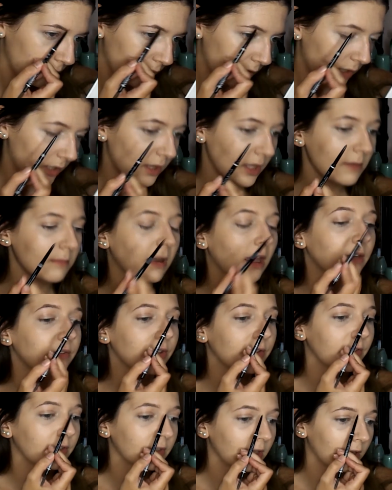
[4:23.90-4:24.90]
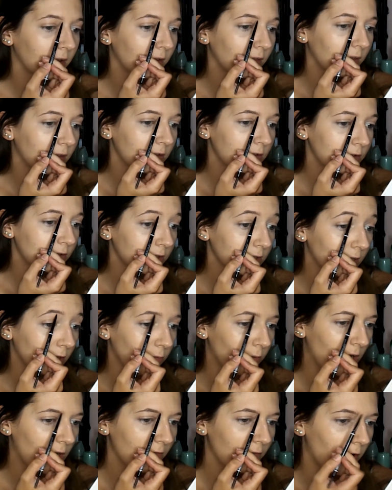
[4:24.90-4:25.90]
I think my favorite thing, that just
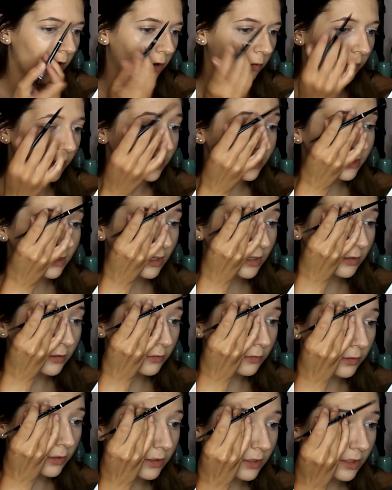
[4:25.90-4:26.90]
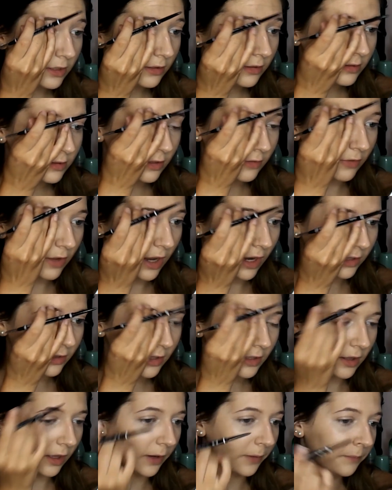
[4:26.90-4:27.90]
like why I've always liked Kourtney, is the fact
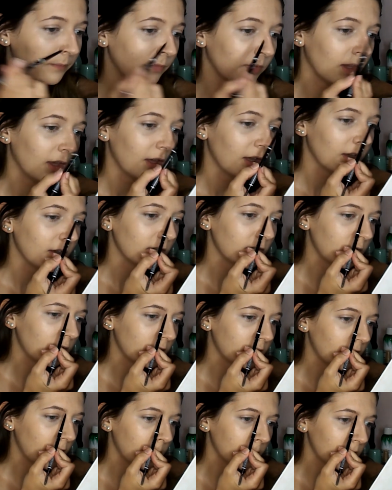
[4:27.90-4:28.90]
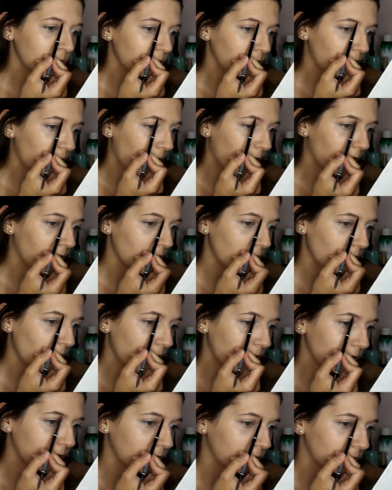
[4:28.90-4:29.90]
that like she just keeps it very
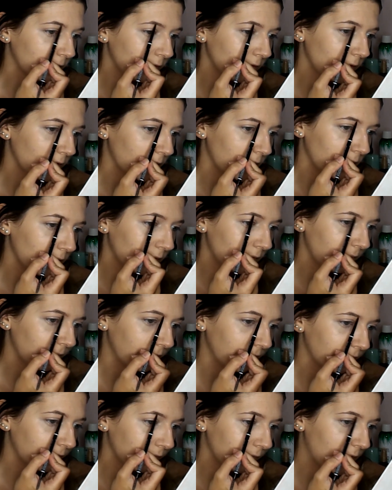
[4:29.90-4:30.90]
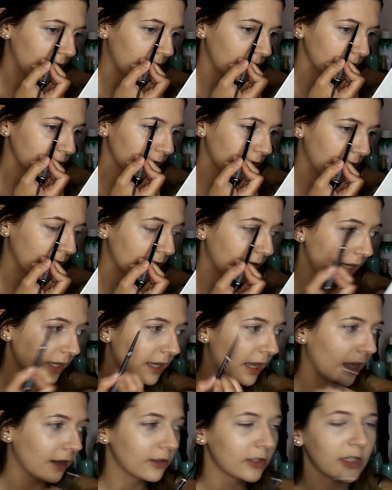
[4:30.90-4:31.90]
real. And also I
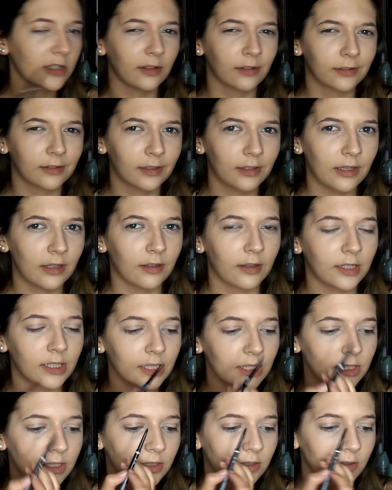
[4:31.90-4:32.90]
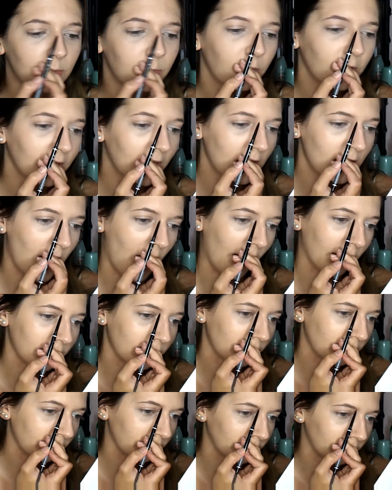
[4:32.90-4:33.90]
like how she looks, so it looks still pretty
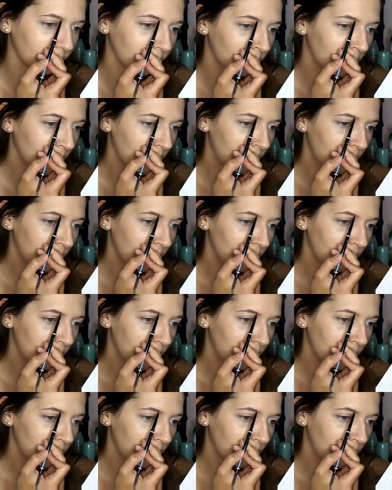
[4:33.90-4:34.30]
natural.